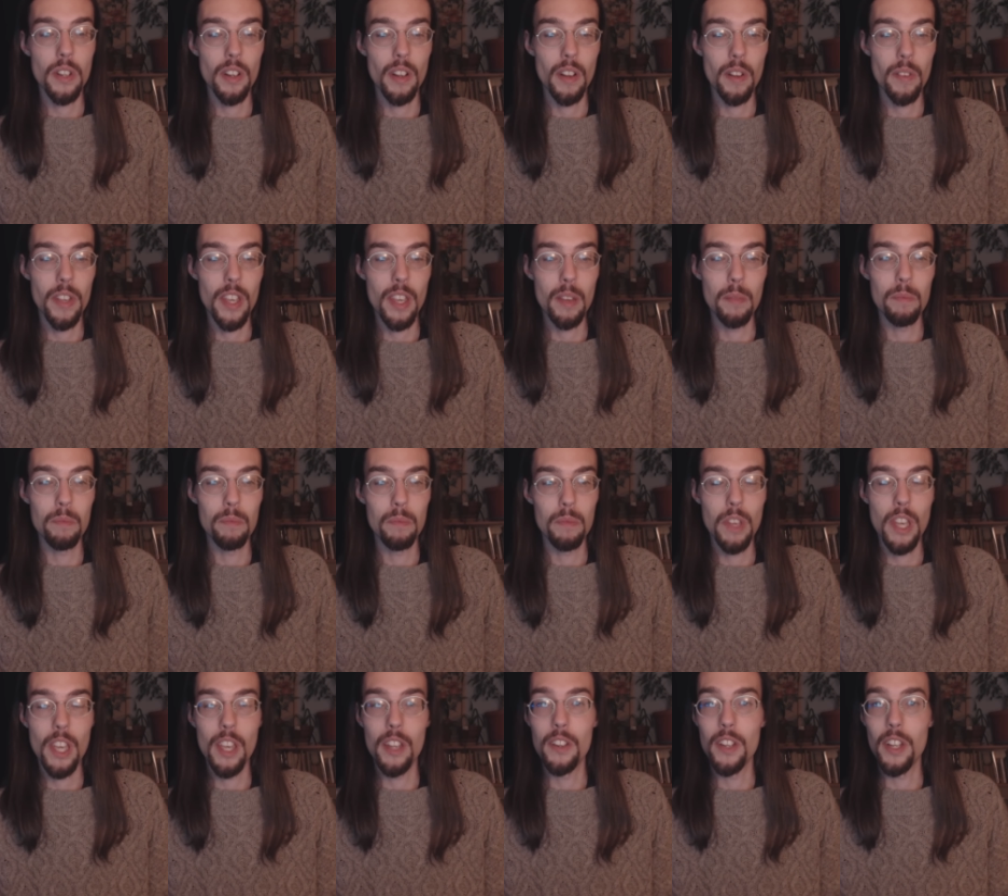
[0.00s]
Uh, he,
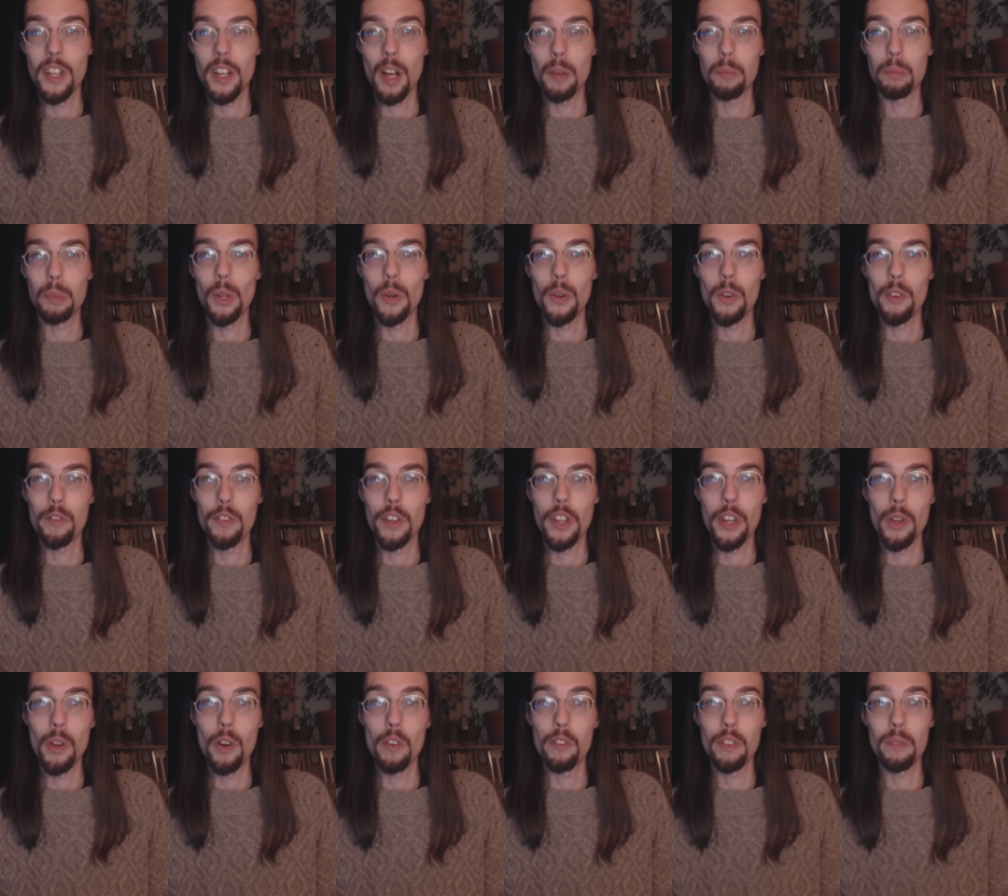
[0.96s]
he did upload a
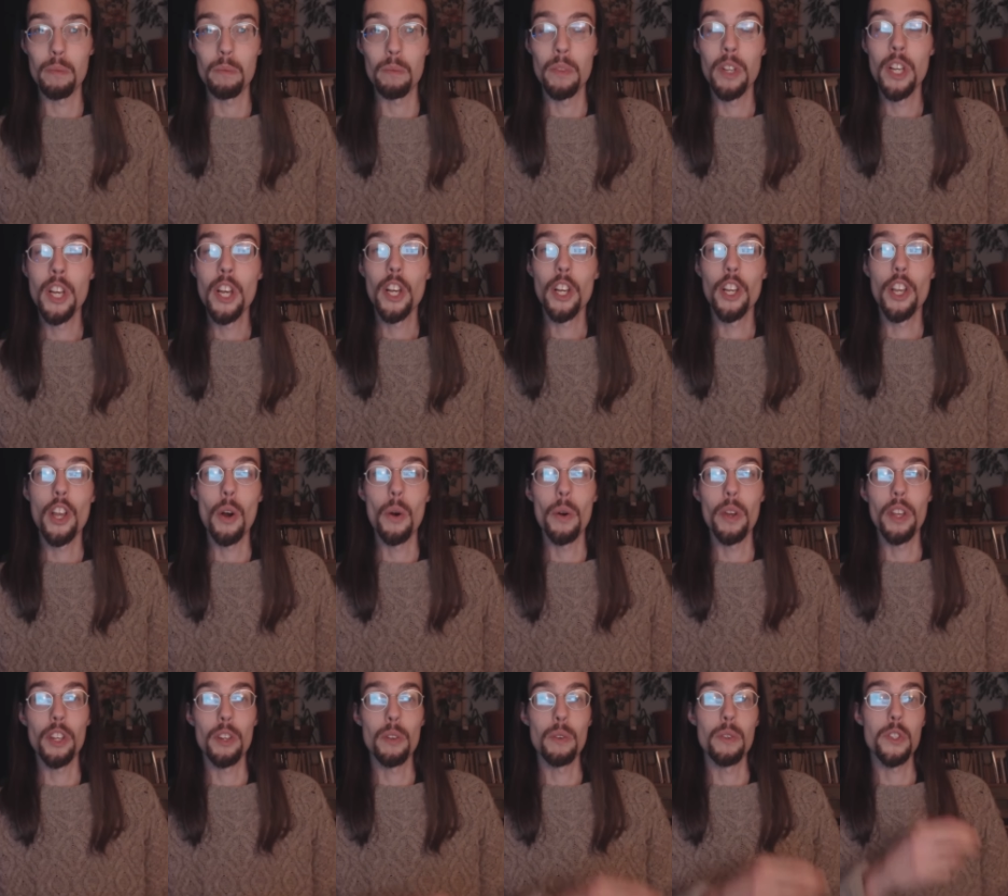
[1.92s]
video of him
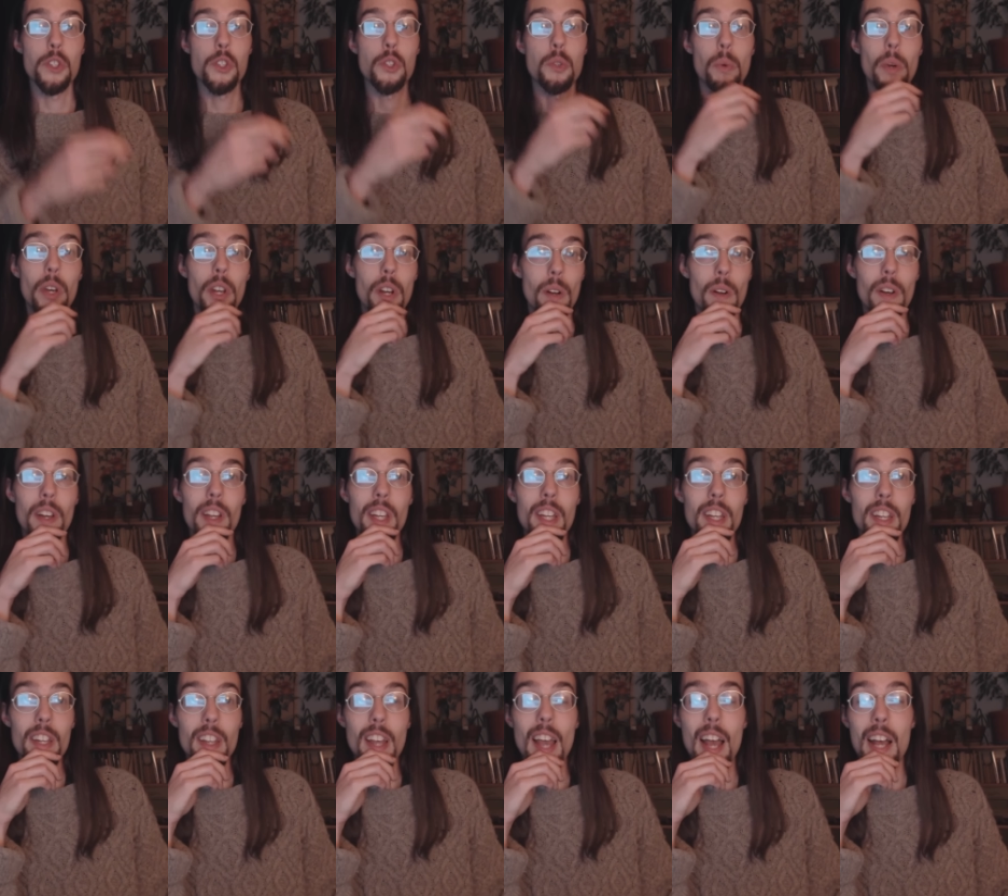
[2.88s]
going to his Twitter, and
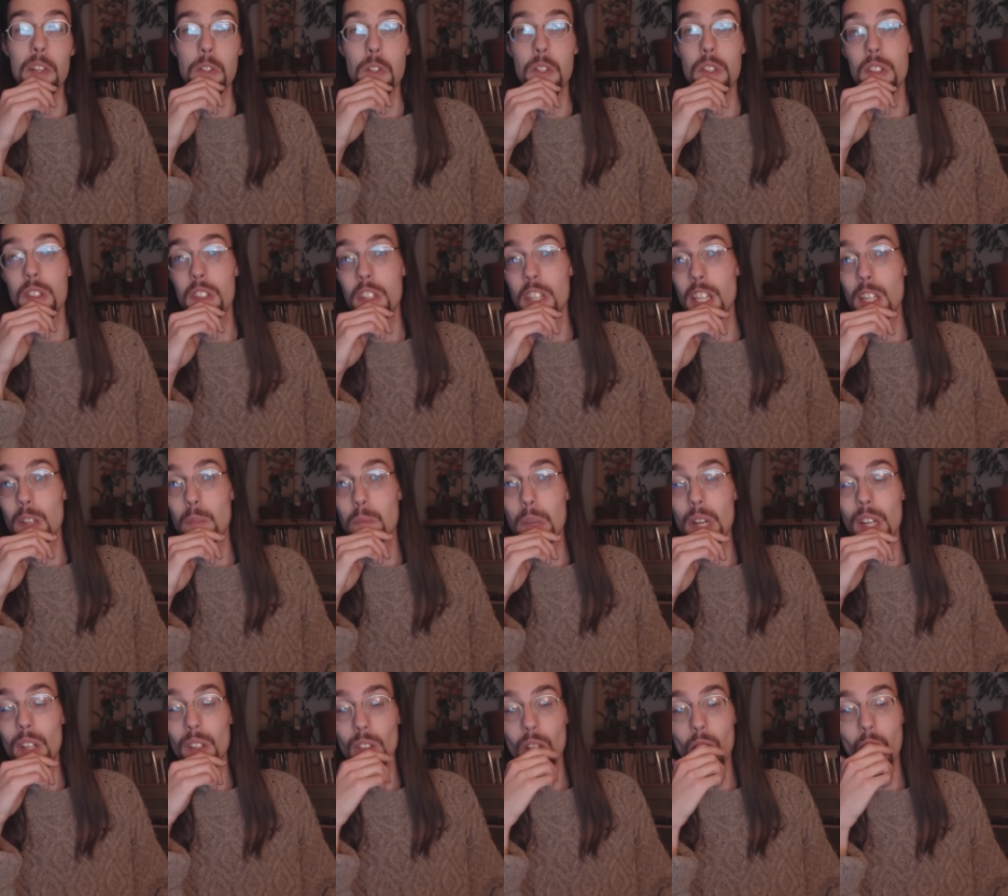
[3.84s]
it has indeed
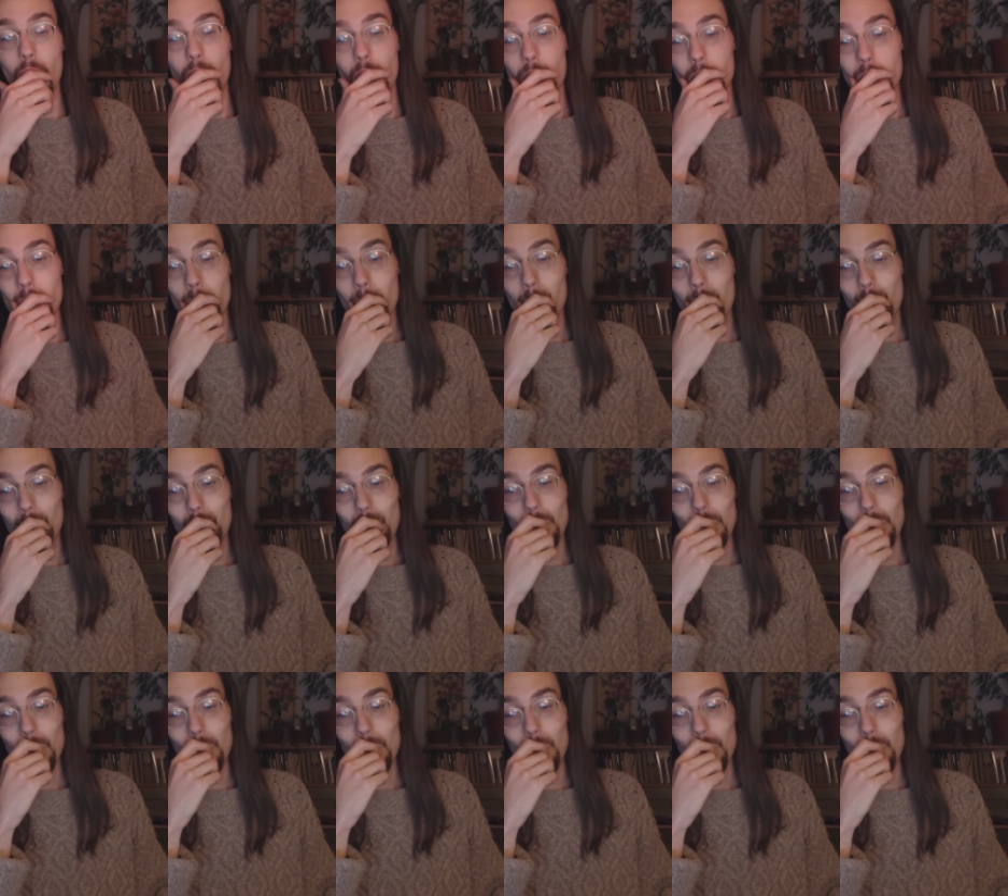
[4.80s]
been locked.